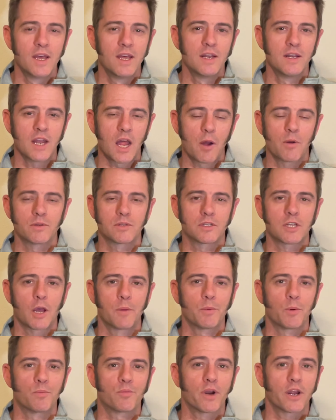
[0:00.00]
Now it's time
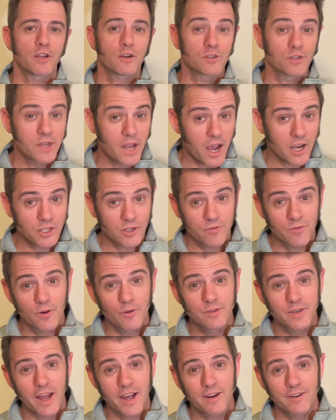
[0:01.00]
to break your saxophone
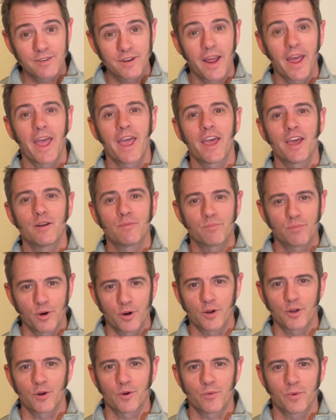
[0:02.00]
down and put
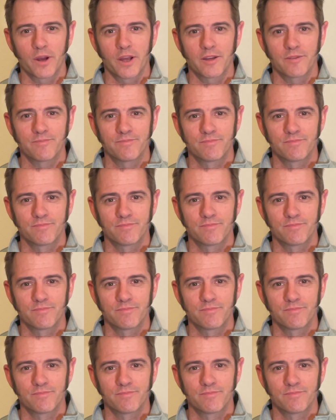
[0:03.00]
it away.